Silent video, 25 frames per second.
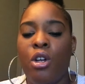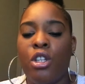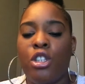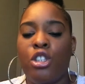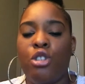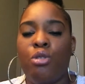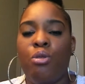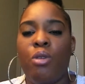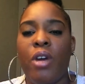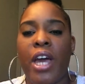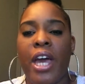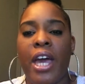
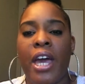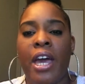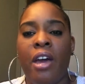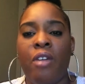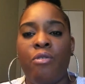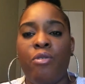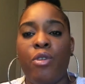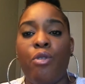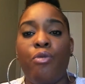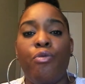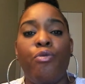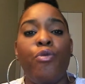to
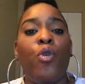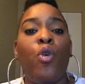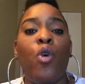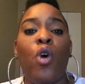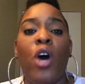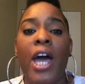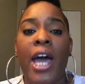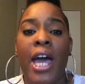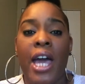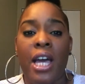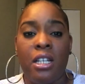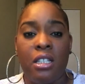have
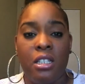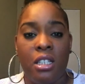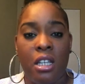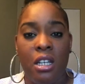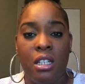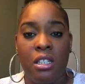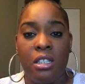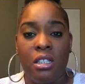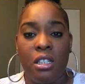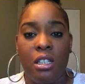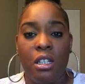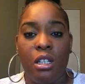full
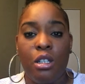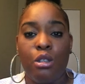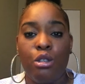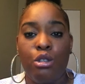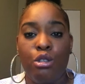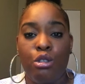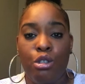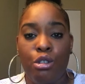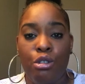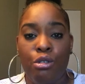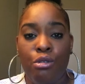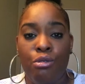access
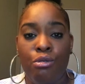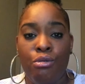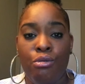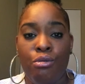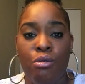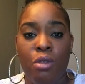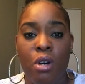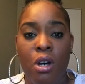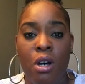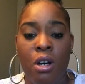to